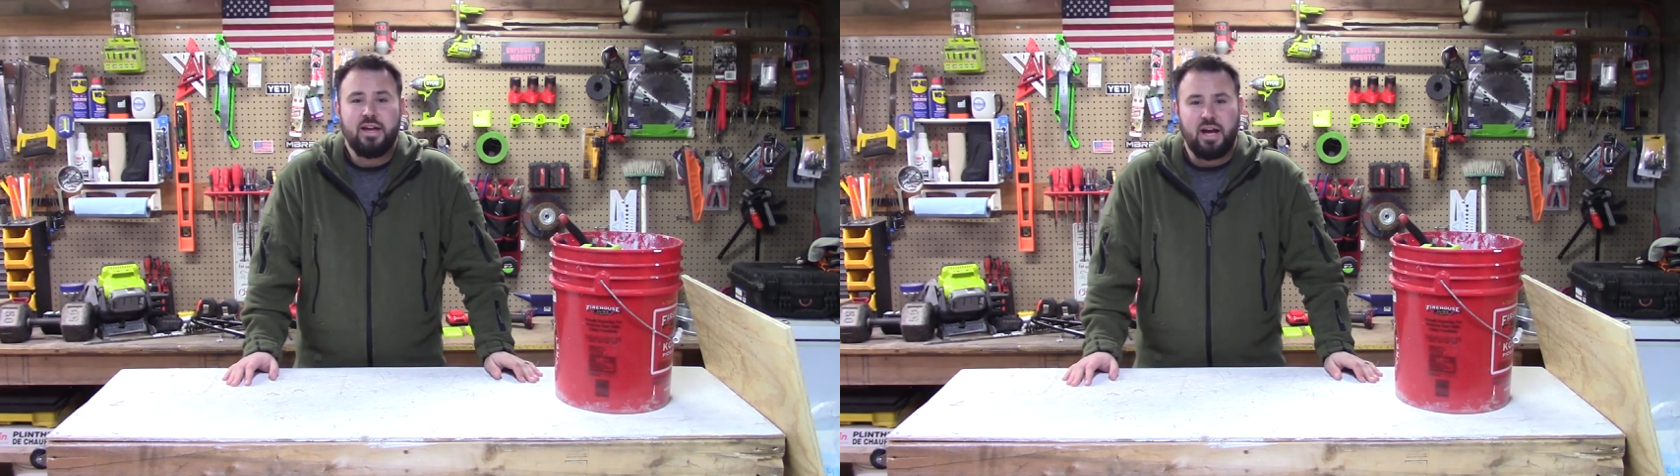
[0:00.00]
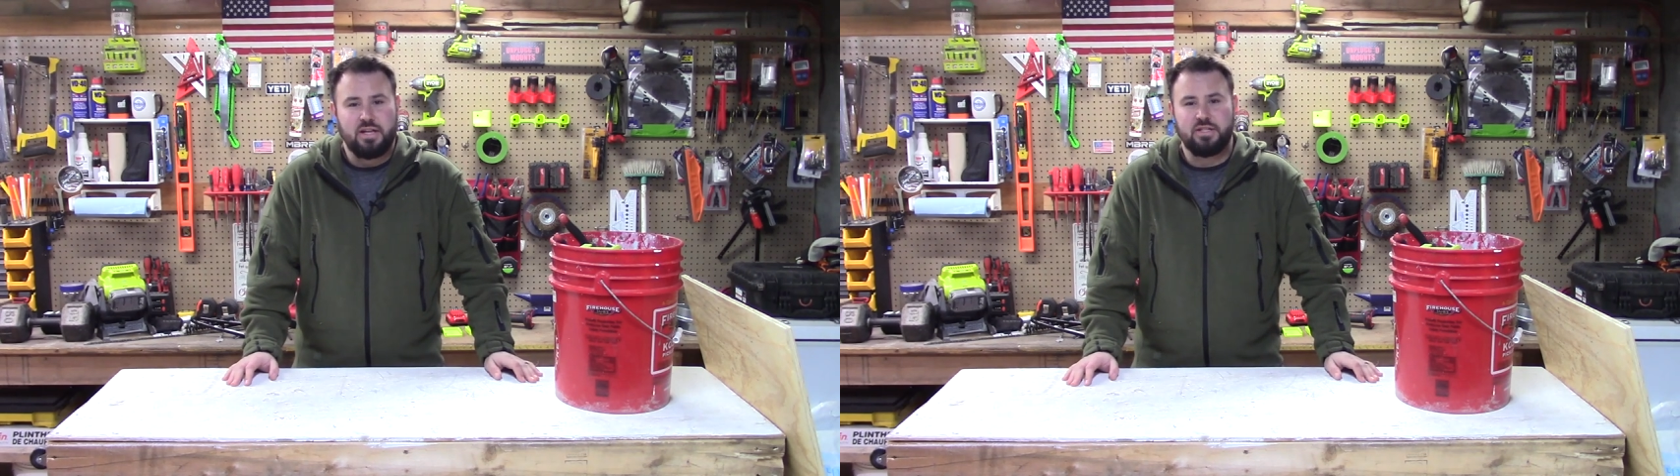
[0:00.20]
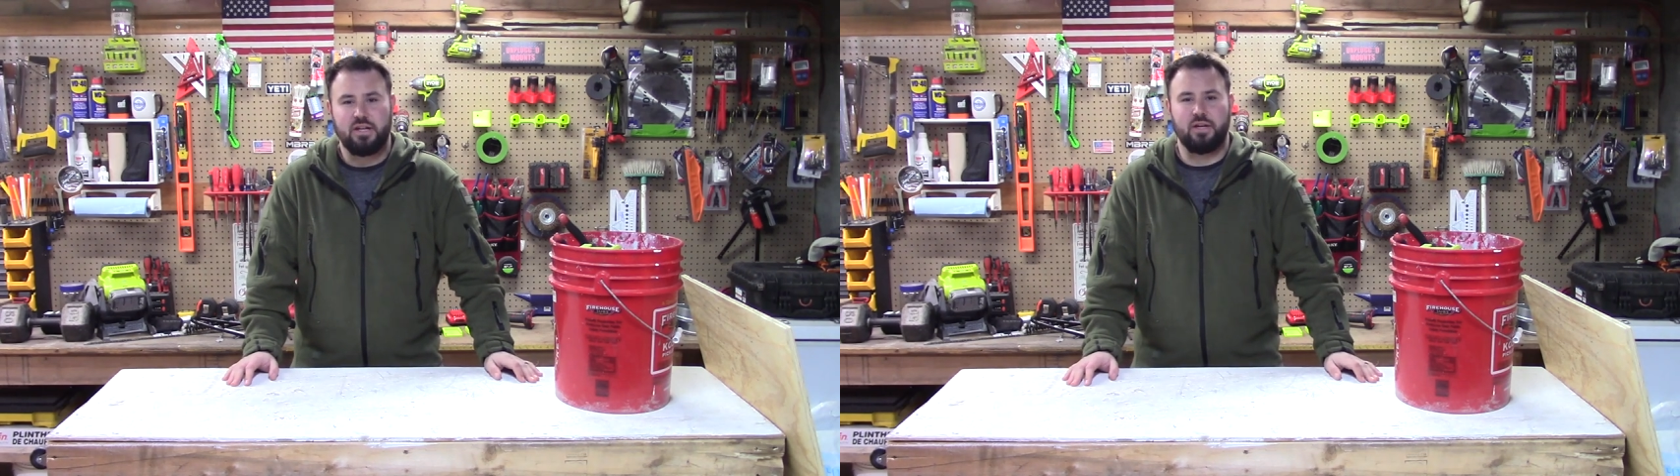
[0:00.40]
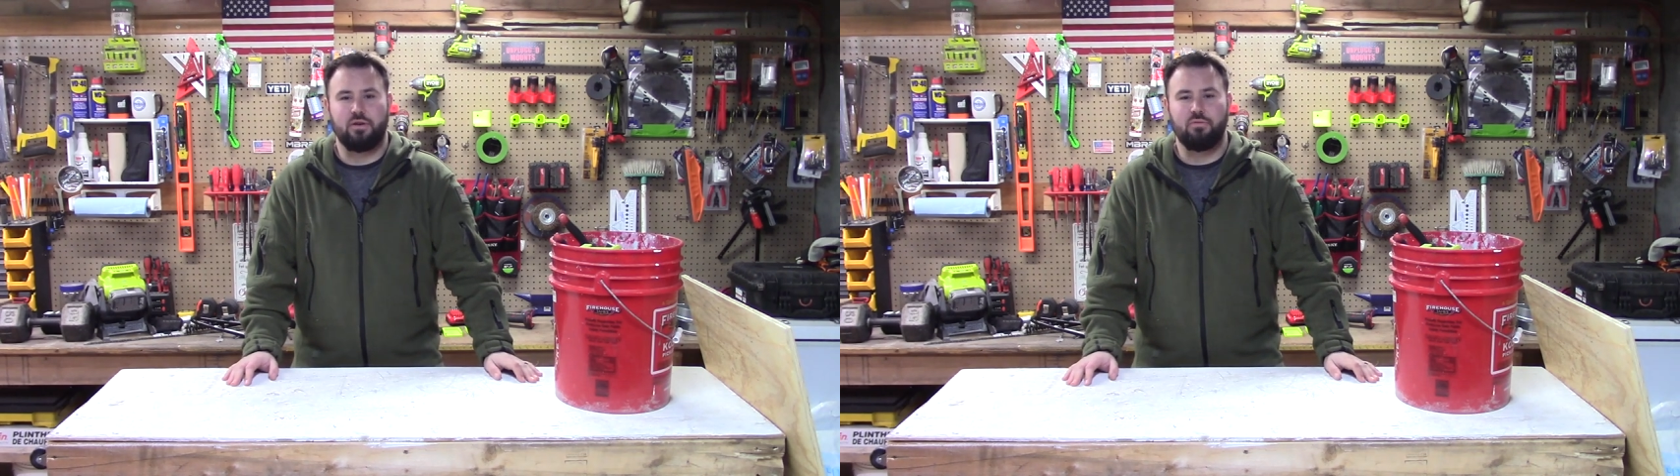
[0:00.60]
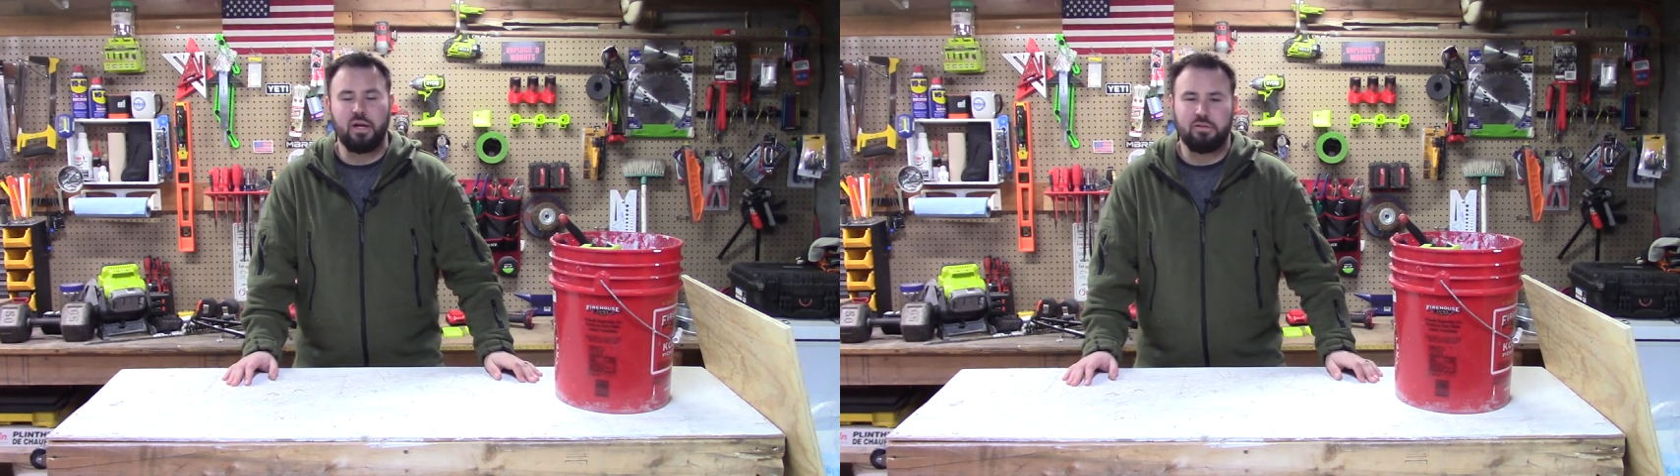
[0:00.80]
I did
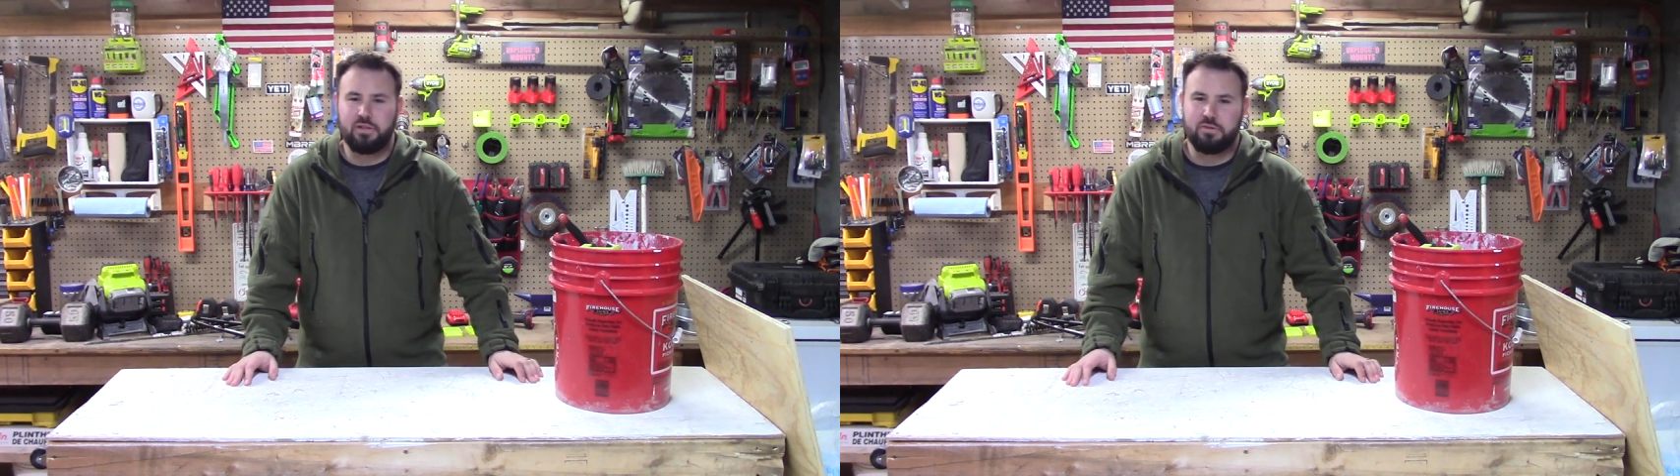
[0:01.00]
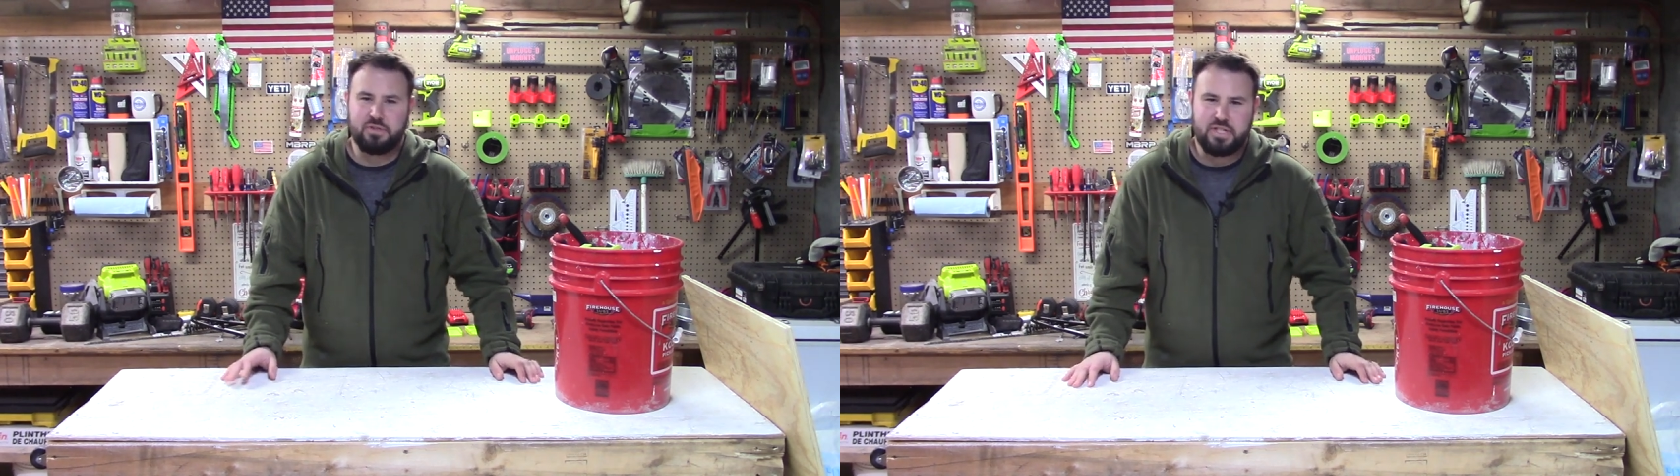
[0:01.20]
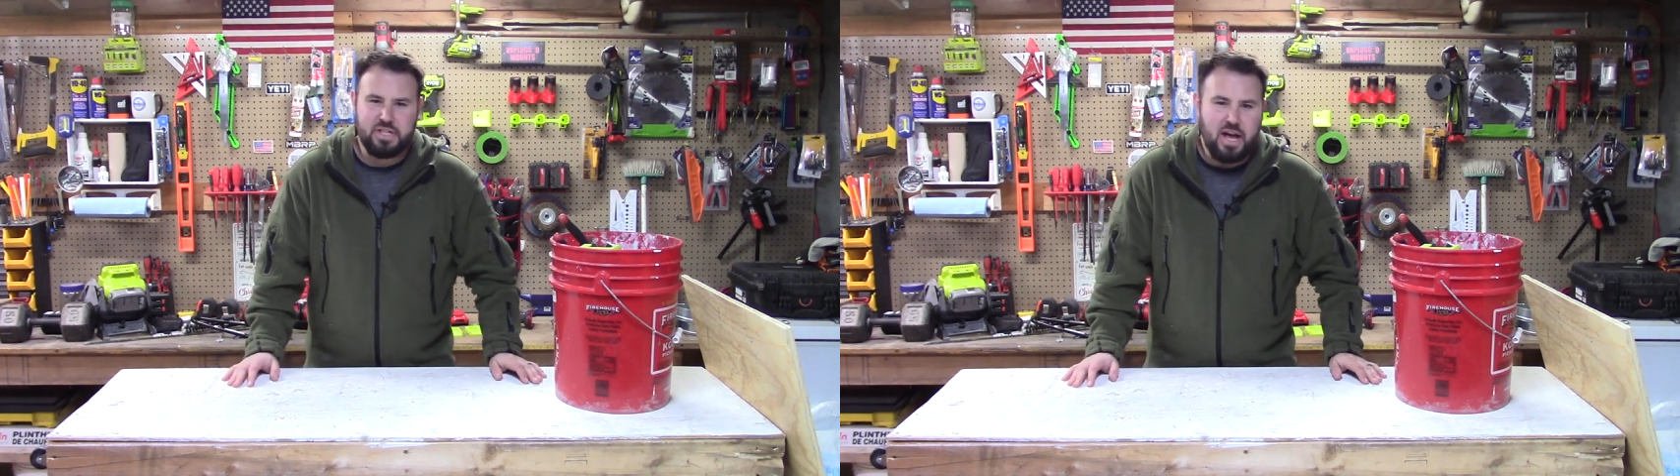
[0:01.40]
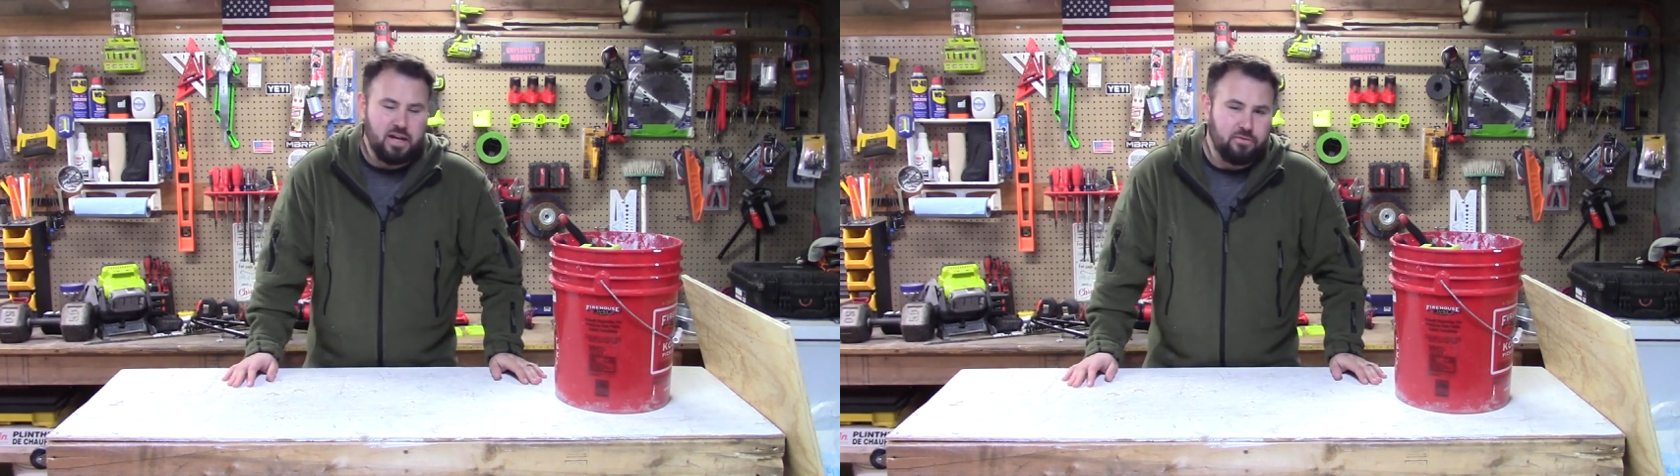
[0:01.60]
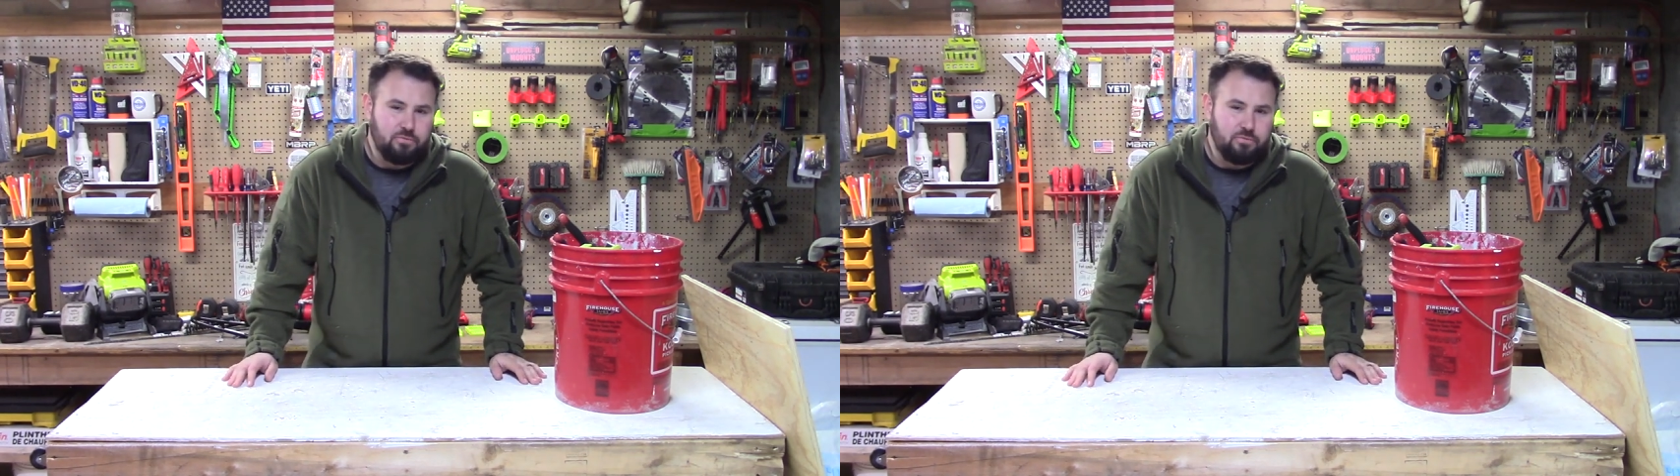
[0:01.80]
a quick little design